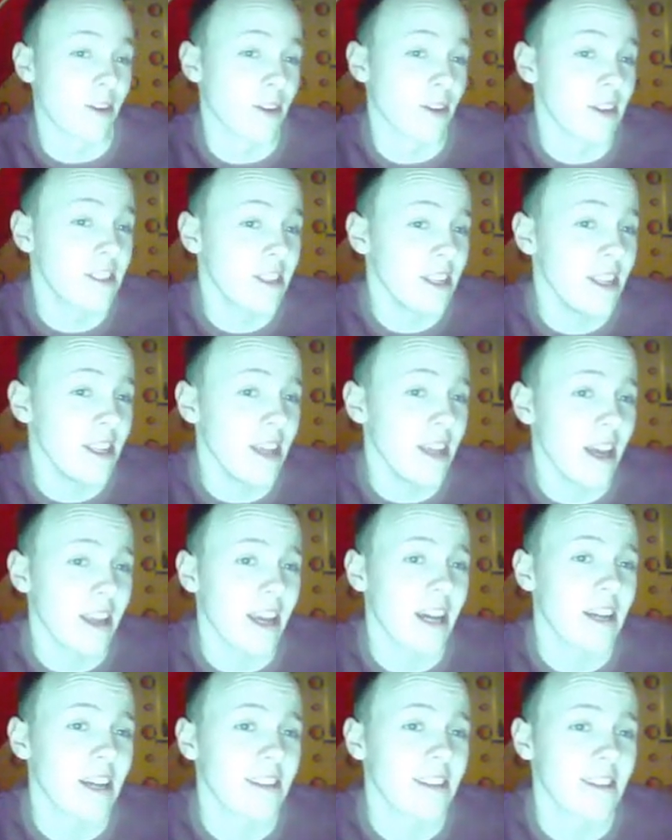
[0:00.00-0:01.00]
originally
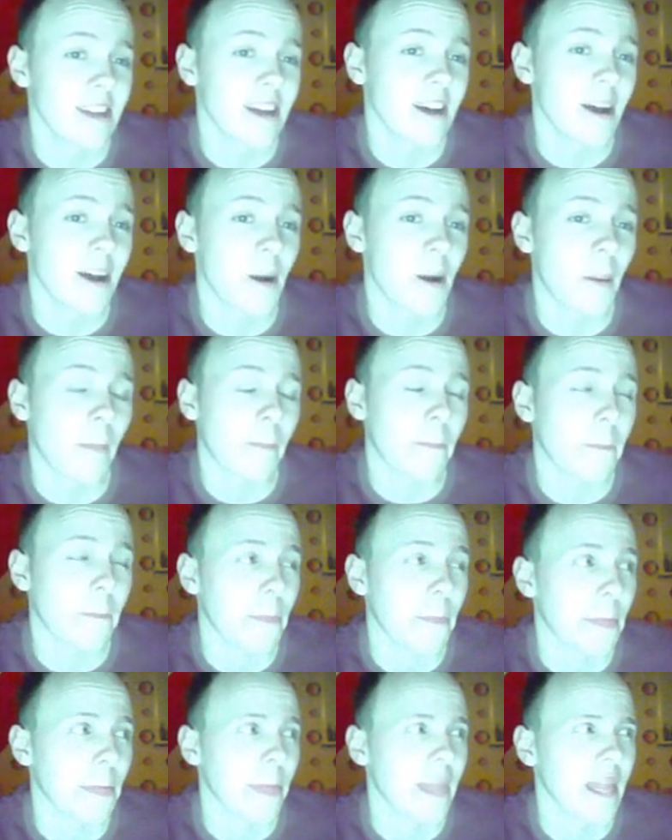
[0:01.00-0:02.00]
I had
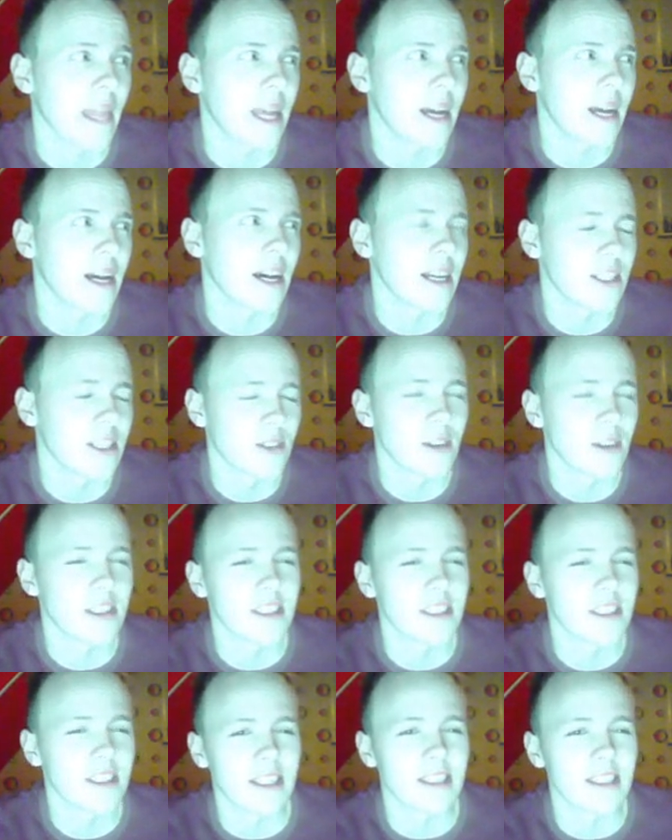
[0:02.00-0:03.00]
a
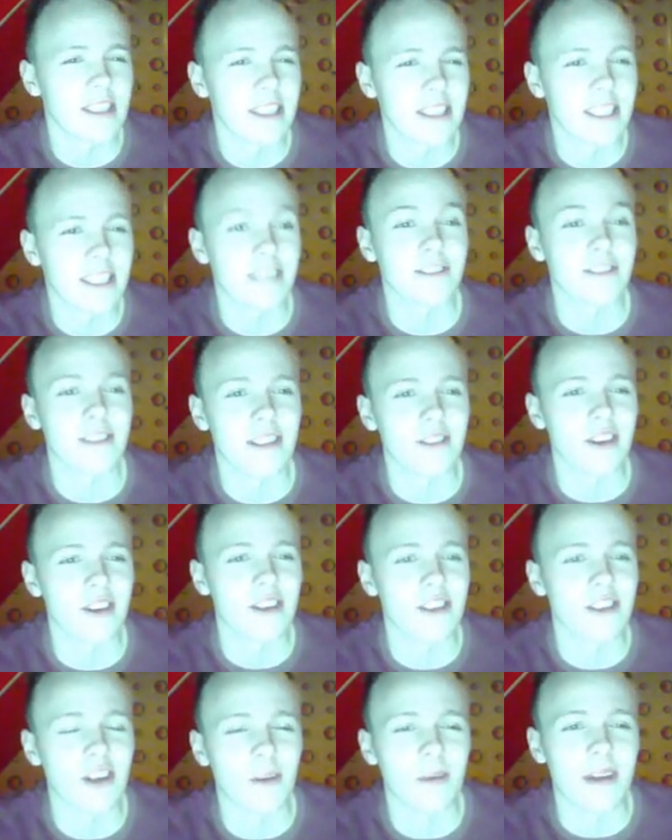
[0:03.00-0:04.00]
Sword Stance instead of Stealth
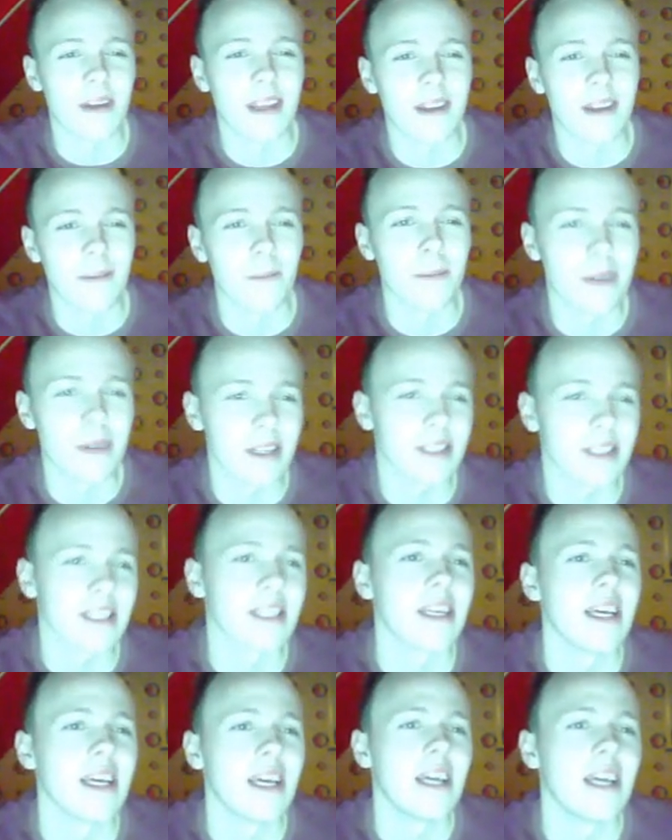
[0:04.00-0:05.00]
Rock Skarmory,
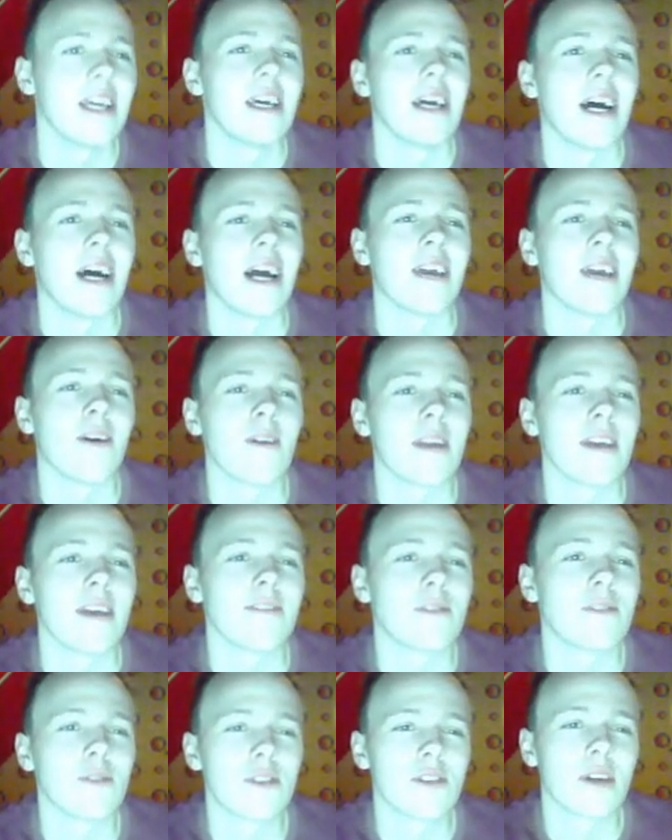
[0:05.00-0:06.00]
but I only
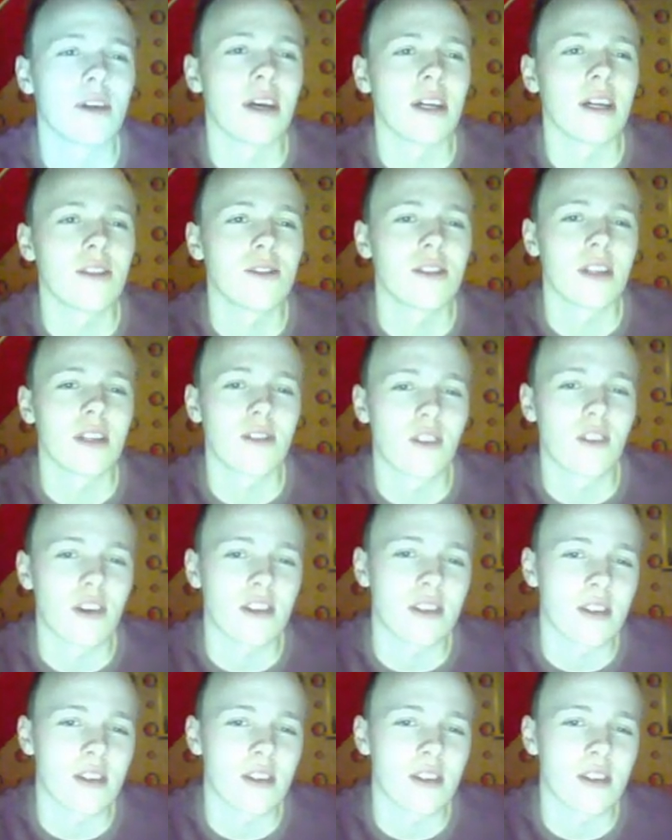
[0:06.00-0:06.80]
have two Stealth